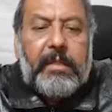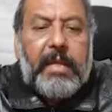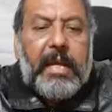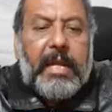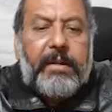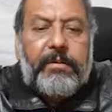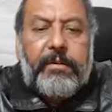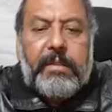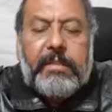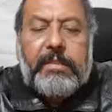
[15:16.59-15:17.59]
and
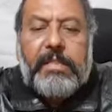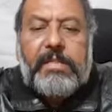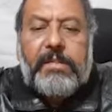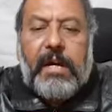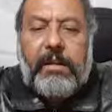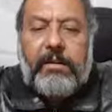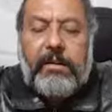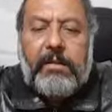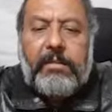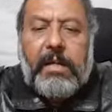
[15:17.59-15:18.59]
these are
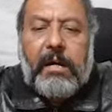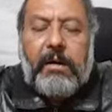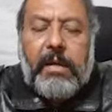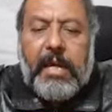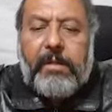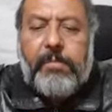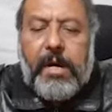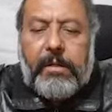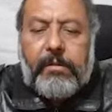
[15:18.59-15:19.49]
the hallmark